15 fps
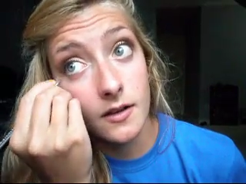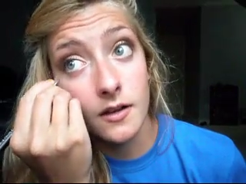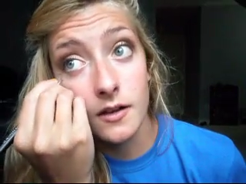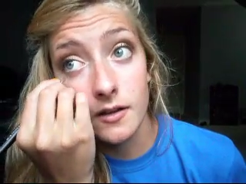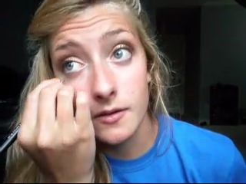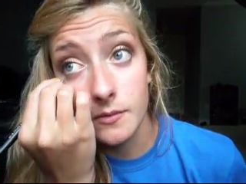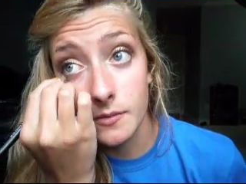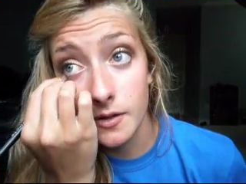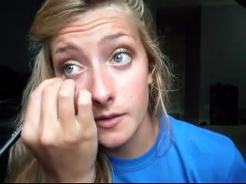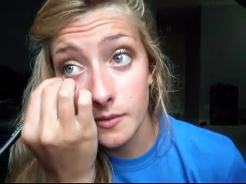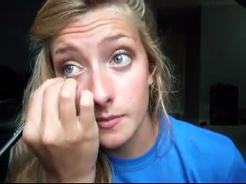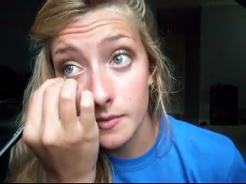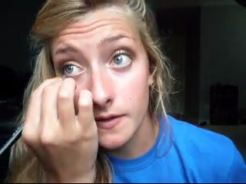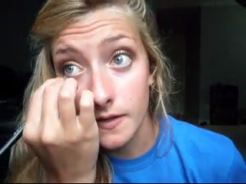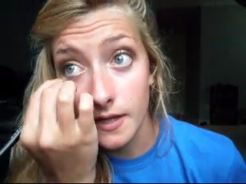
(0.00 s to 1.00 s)
that
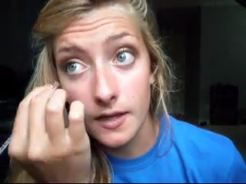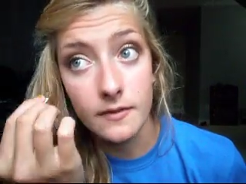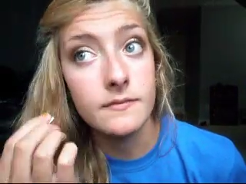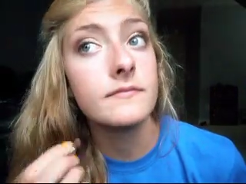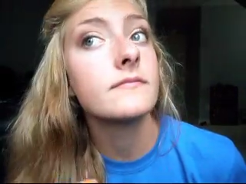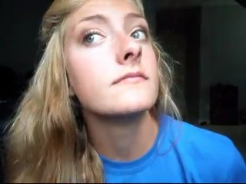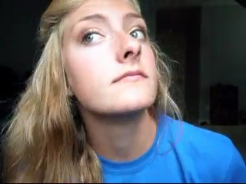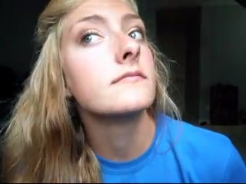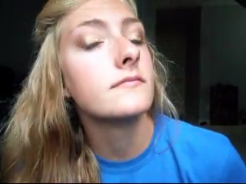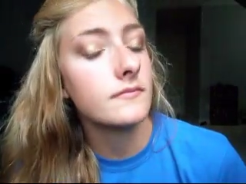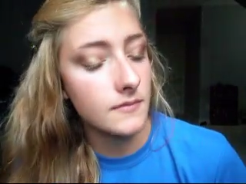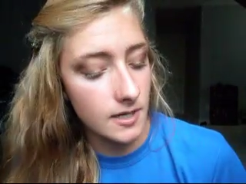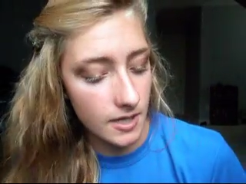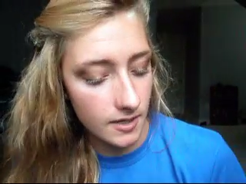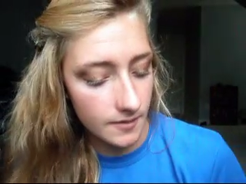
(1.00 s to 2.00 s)
on where you
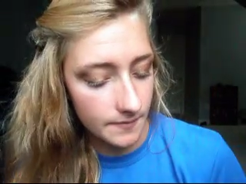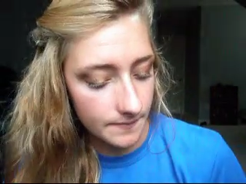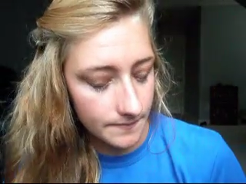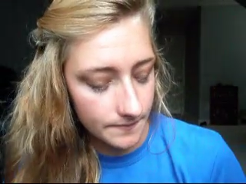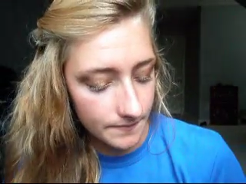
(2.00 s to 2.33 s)
put that